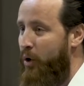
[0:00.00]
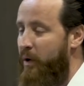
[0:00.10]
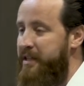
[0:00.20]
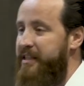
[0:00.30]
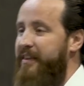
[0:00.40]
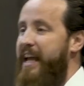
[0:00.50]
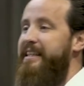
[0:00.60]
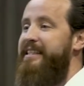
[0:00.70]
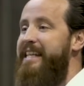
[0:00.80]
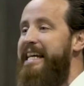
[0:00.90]
was that they
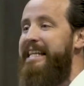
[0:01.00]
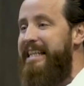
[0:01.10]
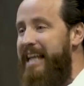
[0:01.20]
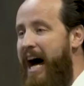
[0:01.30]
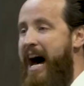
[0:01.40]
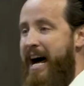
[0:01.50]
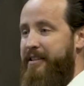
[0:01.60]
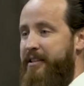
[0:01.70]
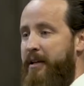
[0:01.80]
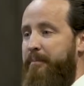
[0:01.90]
did
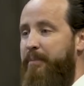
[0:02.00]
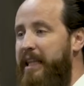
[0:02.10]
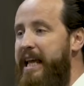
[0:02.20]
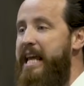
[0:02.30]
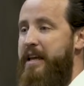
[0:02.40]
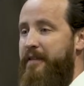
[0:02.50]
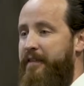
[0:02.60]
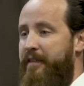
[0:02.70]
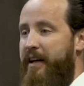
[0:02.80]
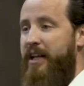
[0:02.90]
not
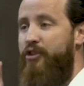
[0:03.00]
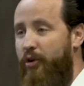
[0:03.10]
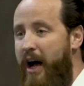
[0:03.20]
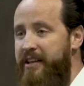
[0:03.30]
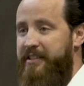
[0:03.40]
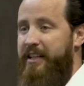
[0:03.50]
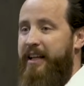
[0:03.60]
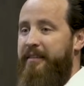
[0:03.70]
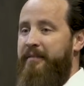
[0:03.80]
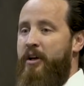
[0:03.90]
believe and trust
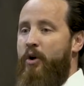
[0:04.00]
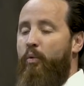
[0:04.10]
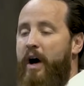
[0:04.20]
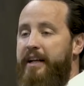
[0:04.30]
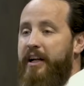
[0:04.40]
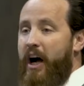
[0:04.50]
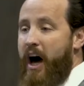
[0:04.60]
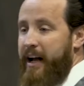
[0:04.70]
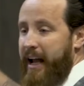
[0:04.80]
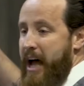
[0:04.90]
in what
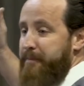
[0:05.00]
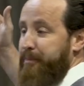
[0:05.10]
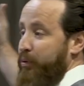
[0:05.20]
God had